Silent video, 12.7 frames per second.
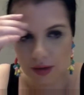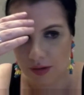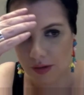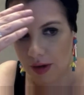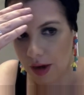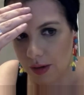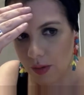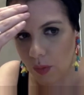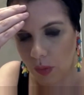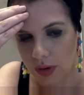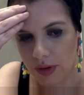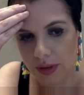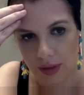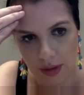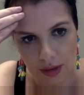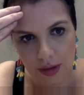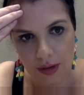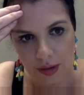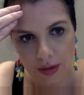It's not one
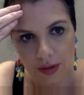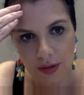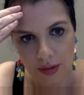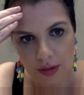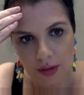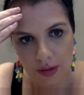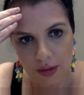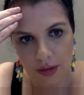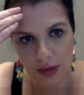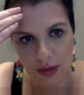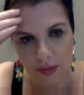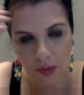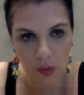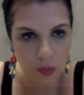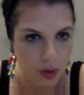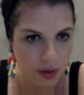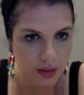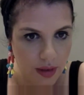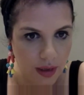thing. That, oh,
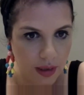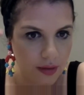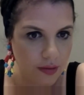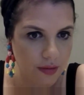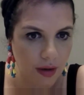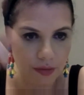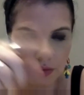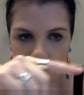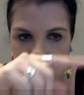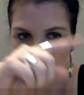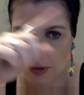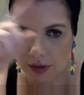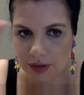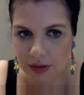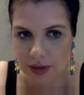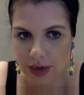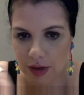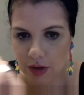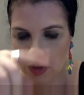one thing. It's several, the
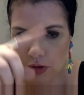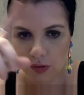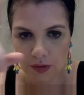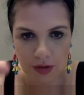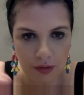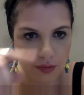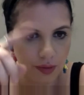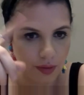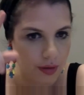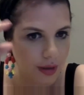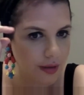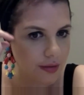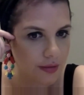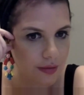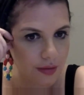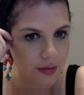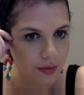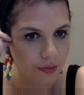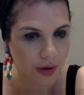connection to several things.
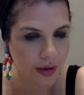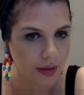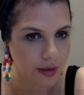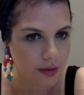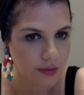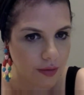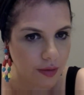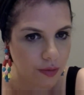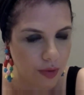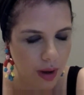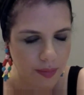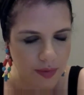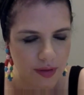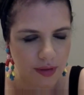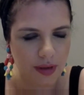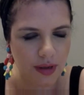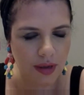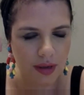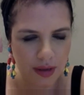The fact that he's corrupt,
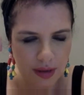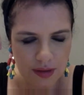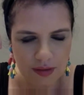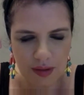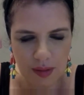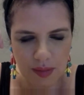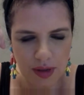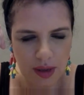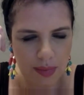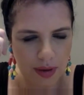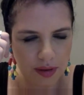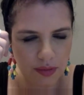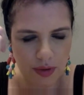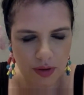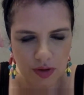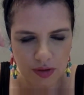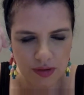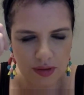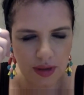something about the
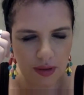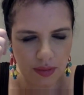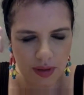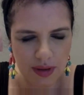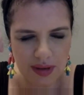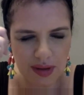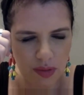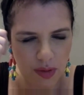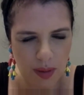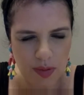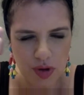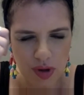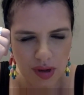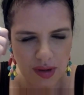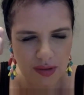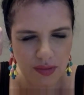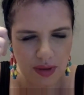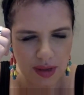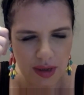Russia, you know, the corruption
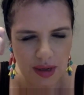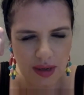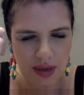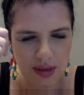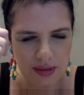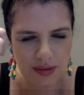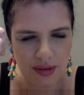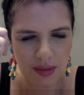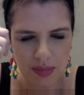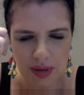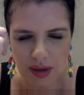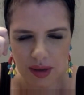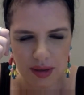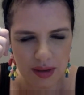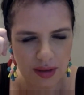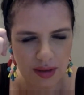is really something.